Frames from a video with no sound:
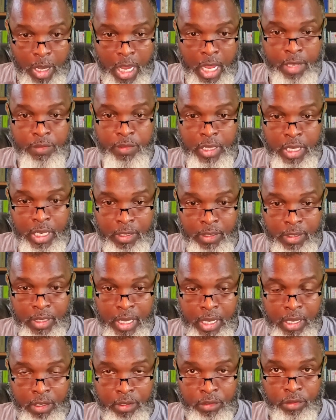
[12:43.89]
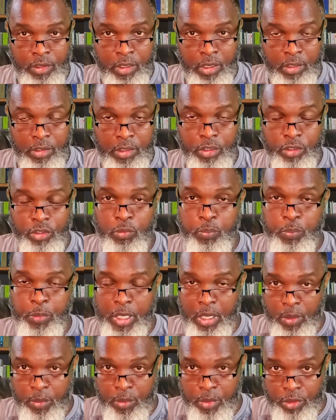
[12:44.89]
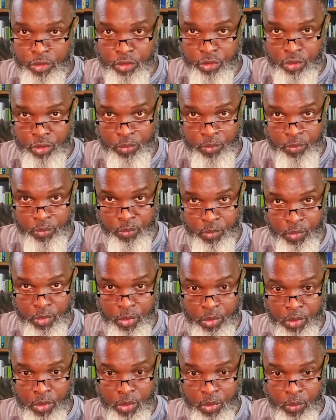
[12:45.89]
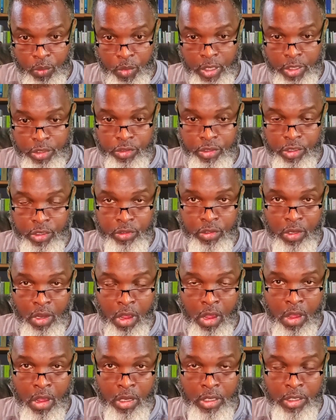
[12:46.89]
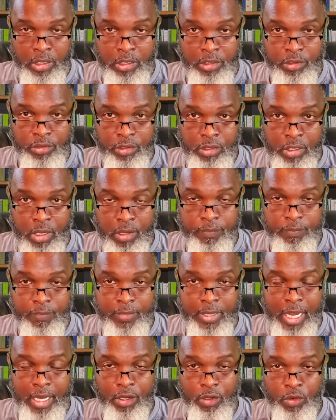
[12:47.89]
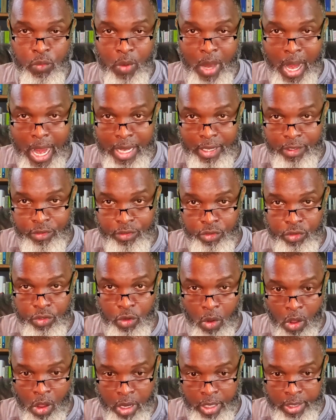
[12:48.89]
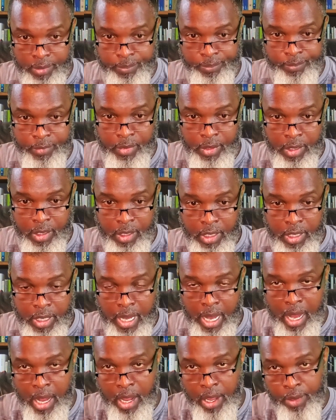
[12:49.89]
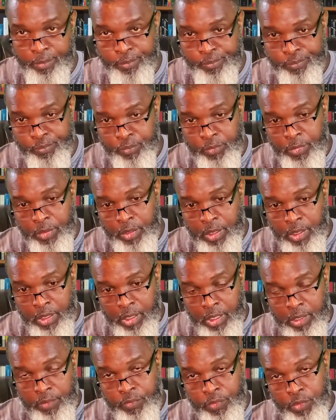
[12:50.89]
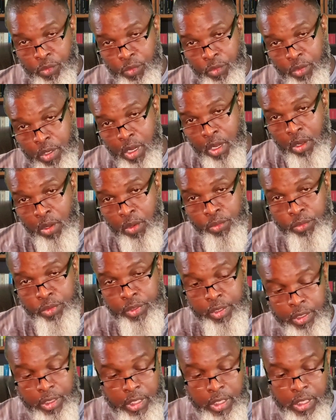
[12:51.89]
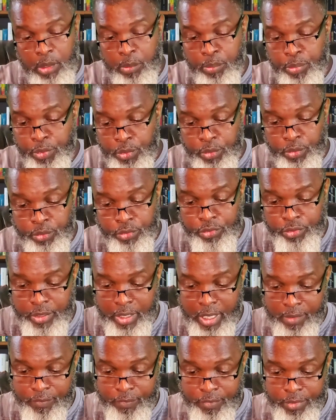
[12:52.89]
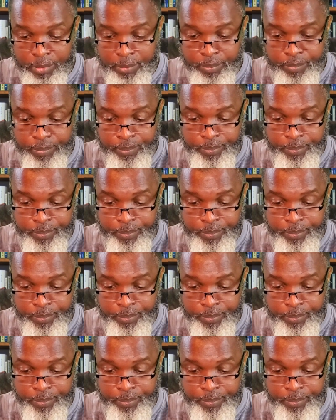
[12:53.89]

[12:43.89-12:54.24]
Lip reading: And then there's the spiritual, which is all of the stuff that Christ taught. Now, if you go to Hebrews 7,